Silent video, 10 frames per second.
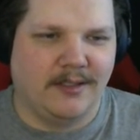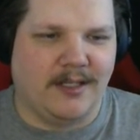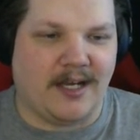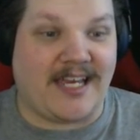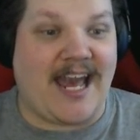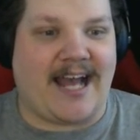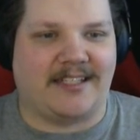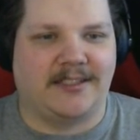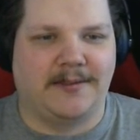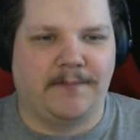A cat.
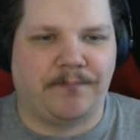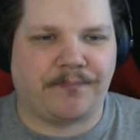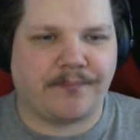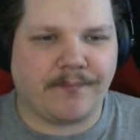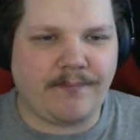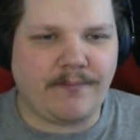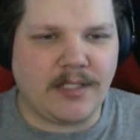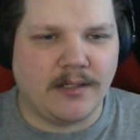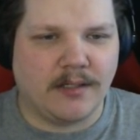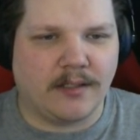
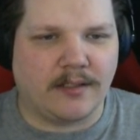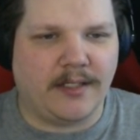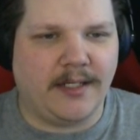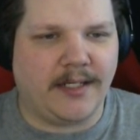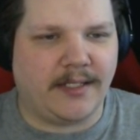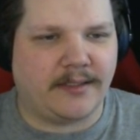Kitty cat.